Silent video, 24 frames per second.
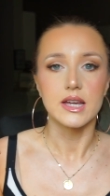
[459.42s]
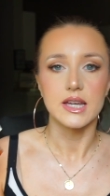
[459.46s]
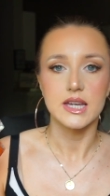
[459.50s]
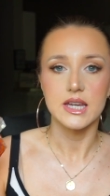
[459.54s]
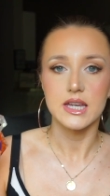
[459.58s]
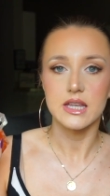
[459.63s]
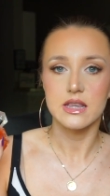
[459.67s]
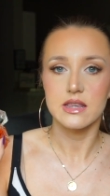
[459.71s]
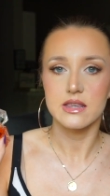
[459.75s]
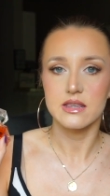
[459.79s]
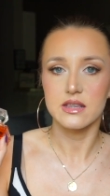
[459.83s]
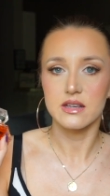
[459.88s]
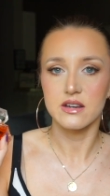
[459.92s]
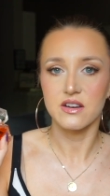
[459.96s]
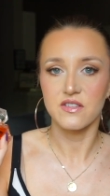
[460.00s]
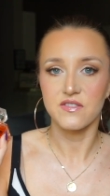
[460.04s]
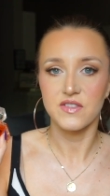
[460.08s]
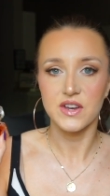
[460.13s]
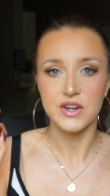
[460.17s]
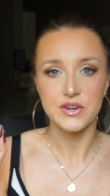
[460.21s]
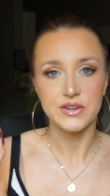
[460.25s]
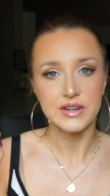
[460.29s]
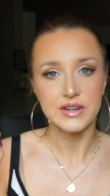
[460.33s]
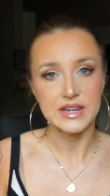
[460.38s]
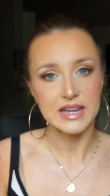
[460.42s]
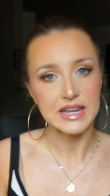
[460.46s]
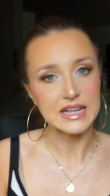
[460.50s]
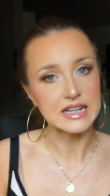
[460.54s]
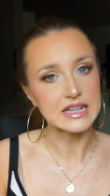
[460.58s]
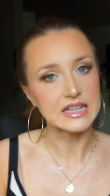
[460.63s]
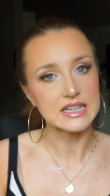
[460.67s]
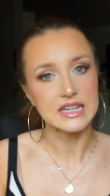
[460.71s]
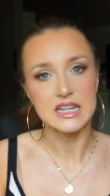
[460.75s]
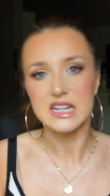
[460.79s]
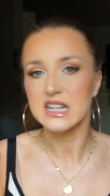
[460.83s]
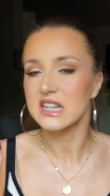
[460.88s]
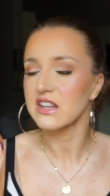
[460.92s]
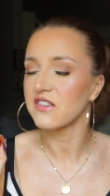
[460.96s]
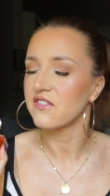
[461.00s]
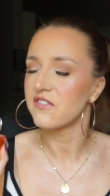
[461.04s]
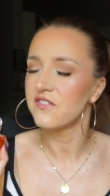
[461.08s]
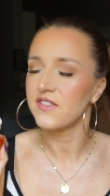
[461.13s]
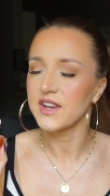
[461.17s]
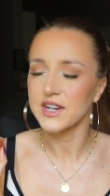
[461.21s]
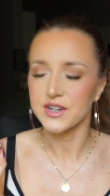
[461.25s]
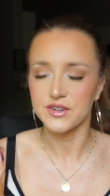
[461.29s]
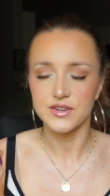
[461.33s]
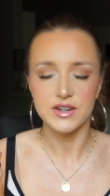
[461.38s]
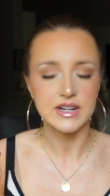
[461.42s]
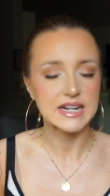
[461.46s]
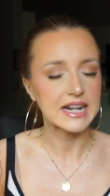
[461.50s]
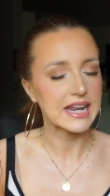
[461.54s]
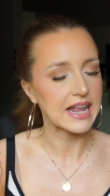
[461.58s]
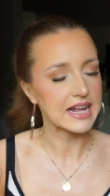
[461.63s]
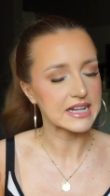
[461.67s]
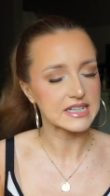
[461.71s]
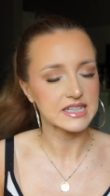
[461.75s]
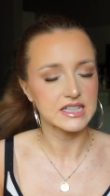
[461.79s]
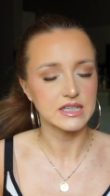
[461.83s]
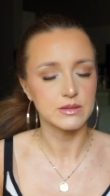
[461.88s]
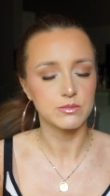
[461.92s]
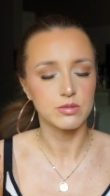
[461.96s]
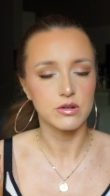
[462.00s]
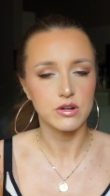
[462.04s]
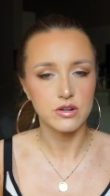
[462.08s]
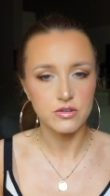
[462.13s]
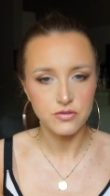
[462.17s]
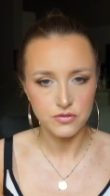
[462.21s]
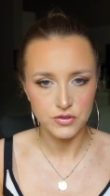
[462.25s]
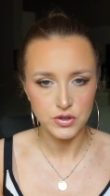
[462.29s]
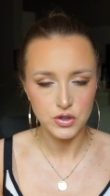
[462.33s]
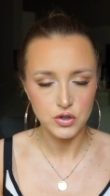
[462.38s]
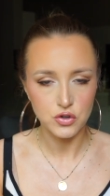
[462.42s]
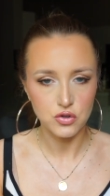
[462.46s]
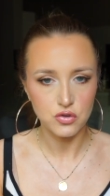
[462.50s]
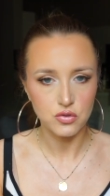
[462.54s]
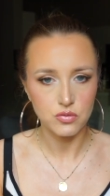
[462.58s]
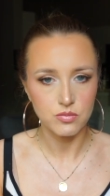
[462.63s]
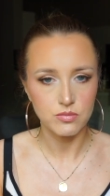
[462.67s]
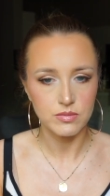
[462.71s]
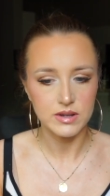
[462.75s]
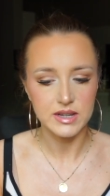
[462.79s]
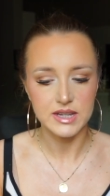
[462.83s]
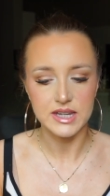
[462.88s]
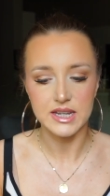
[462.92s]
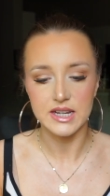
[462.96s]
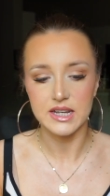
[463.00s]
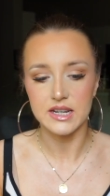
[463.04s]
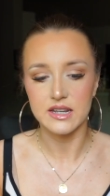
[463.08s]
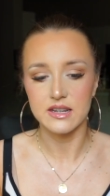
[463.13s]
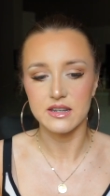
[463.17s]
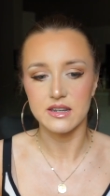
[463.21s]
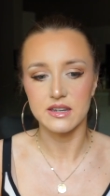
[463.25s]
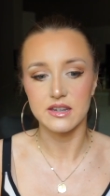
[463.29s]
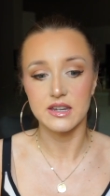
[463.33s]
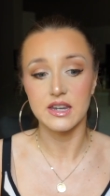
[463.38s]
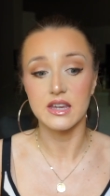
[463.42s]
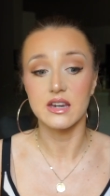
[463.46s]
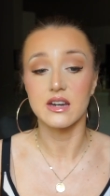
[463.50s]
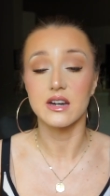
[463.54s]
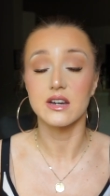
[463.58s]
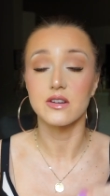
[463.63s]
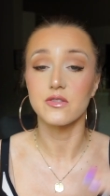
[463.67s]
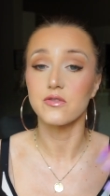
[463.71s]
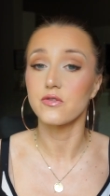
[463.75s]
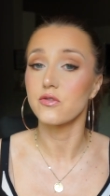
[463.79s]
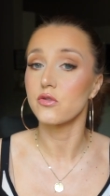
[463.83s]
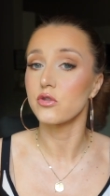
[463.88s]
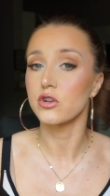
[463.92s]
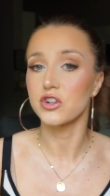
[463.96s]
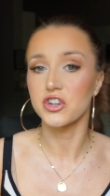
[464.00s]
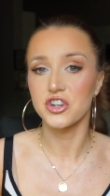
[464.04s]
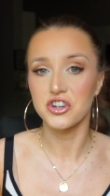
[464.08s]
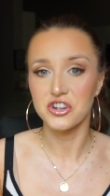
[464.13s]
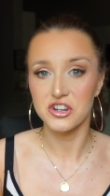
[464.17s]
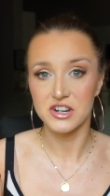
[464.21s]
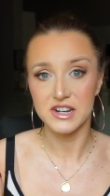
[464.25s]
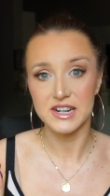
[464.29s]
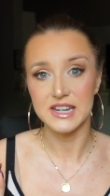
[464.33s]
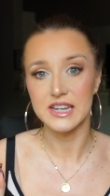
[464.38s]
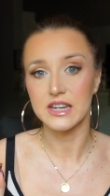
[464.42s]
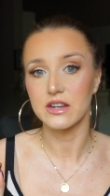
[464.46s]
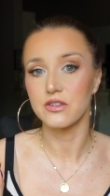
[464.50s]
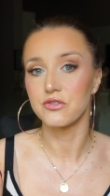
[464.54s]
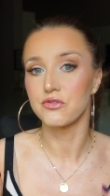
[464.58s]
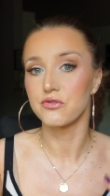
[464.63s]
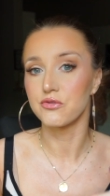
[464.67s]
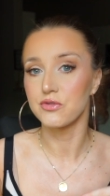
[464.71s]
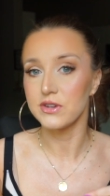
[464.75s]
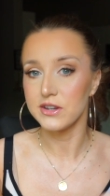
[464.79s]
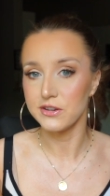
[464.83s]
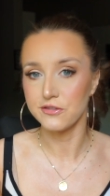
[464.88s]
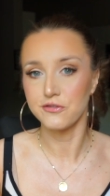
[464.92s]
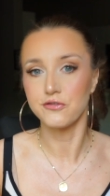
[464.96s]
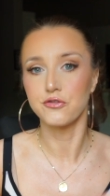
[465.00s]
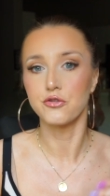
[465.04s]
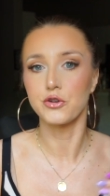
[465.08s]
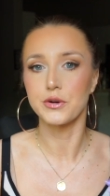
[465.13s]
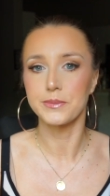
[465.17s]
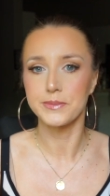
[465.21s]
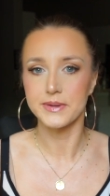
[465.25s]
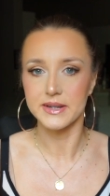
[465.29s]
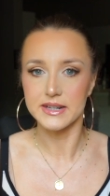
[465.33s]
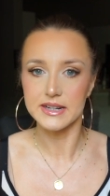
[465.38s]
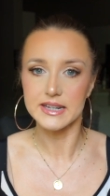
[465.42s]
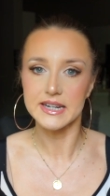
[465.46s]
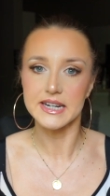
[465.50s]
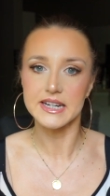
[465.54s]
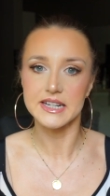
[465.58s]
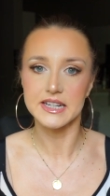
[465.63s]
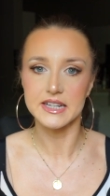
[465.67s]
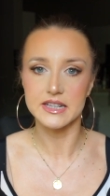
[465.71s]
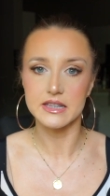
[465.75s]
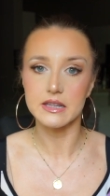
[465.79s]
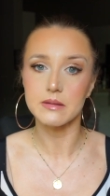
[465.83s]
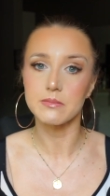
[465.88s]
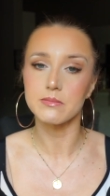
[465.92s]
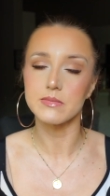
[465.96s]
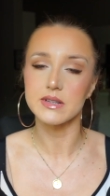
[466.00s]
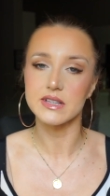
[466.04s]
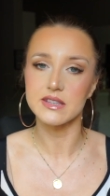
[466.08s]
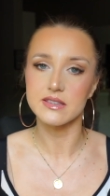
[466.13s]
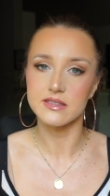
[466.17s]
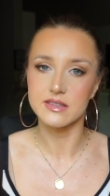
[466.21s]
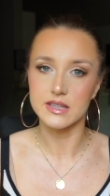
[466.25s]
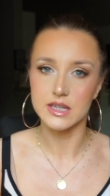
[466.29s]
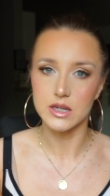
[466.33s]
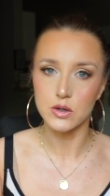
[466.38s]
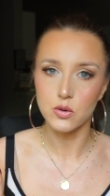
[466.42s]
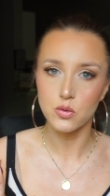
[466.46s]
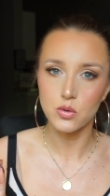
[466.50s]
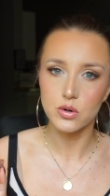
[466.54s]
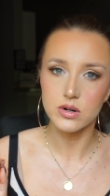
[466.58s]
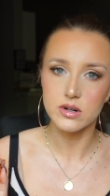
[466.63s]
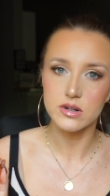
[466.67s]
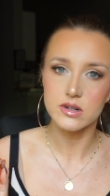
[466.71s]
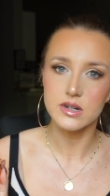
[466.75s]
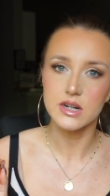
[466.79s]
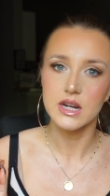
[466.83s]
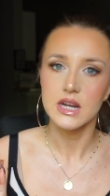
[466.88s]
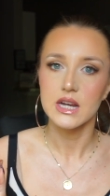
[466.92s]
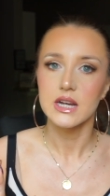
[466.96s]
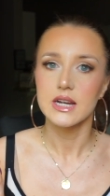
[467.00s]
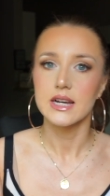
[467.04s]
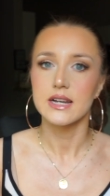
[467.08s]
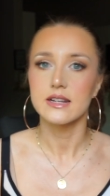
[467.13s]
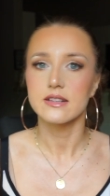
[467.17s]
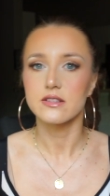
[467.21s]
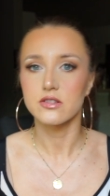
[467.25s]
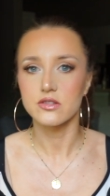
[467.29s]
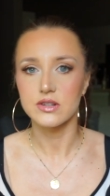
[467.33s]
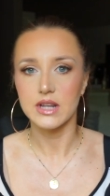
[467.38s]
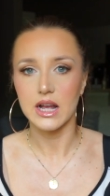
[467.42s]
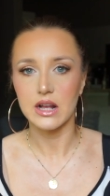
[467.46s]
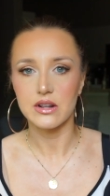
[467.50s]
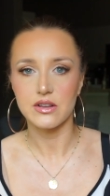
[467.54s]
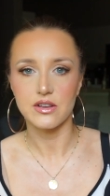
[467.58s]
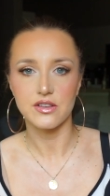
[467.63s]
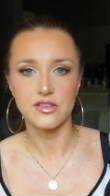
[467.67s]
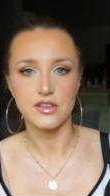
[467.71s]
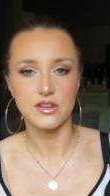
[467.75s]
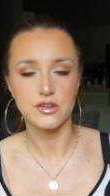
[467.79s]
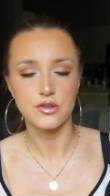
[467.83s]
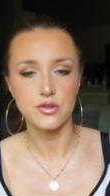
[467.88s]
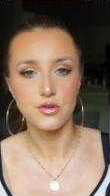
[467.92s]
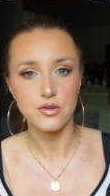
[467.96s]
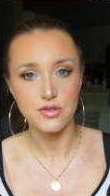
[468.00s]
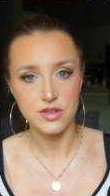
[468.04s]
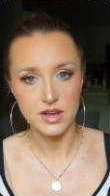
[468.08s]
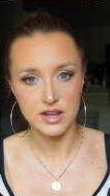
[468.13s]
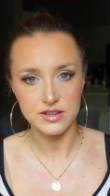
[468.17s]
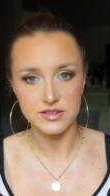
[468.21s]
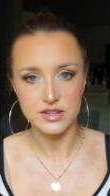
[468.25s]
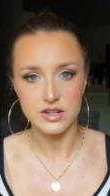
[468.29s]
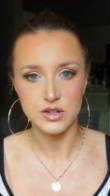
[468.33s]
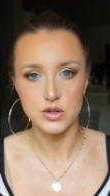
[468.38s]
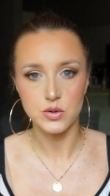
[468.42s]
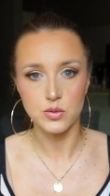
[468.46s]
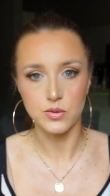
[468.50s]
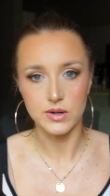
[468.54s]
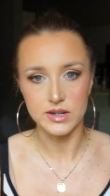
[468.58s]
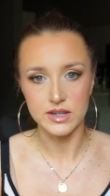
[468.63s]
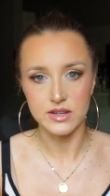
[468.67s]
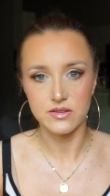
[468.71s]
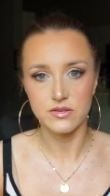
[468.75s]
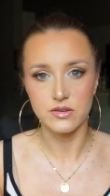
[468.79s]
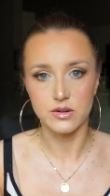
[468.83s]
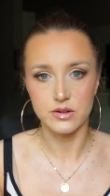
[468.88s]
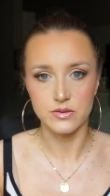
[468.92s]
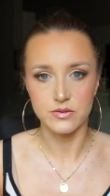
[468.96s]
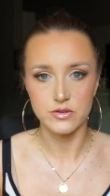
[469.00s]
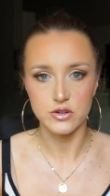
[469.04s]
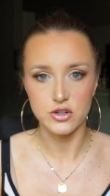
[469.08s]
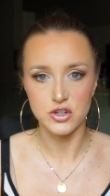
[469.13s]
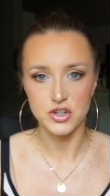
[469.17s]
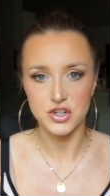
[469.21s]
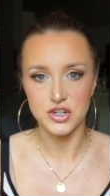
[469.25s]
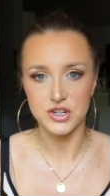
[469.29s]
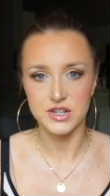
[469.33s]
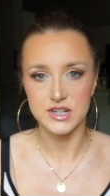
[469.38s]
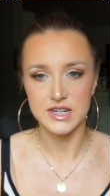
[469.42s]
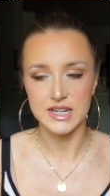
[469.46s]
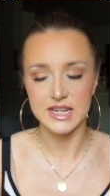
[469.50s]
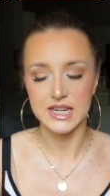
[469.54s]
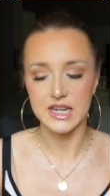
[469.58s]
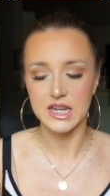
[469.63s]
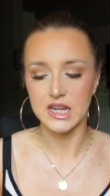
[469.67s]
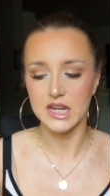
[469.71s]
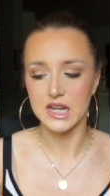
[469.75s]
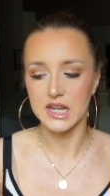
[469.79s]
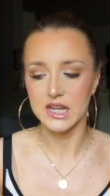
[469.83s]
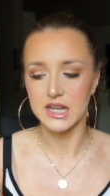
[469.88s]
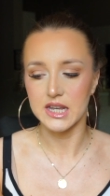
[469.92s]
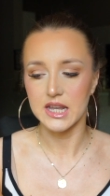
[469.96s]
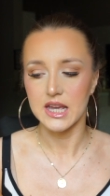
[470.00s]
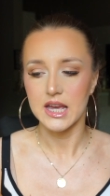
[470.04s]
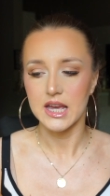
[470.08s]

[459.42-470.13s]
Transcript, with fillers: It's a very elegant, a very classy perfume and they unfortunately reformulated the Miss Dior. So now there's a 2021 version in